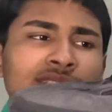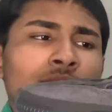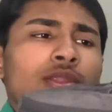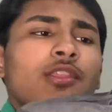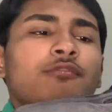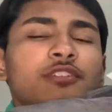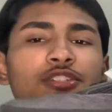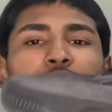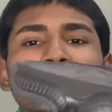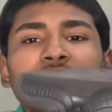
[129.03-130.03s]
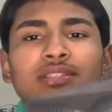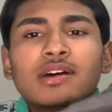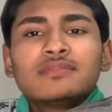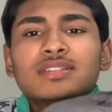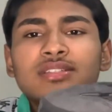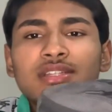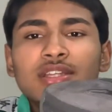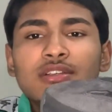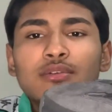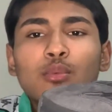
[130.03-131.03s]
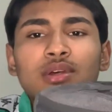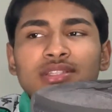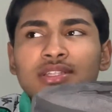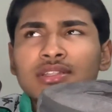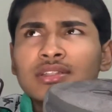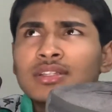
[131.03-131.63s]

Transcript: The official release of this sneaker was in